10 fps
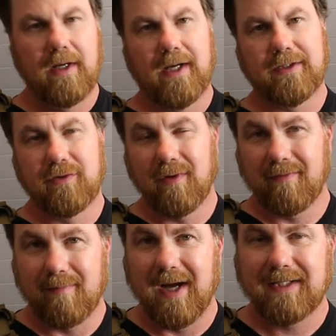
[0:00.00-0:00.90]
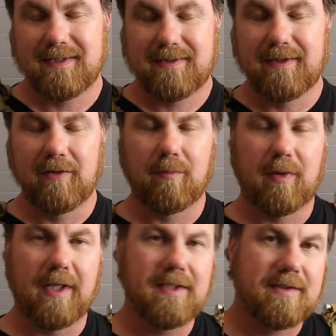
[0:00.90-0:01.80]
I do have my steel
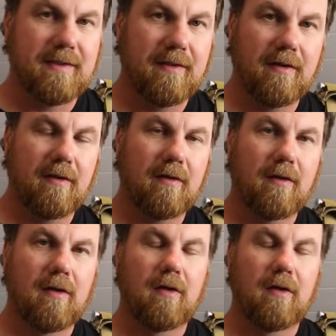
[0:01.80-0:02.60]
plates in here,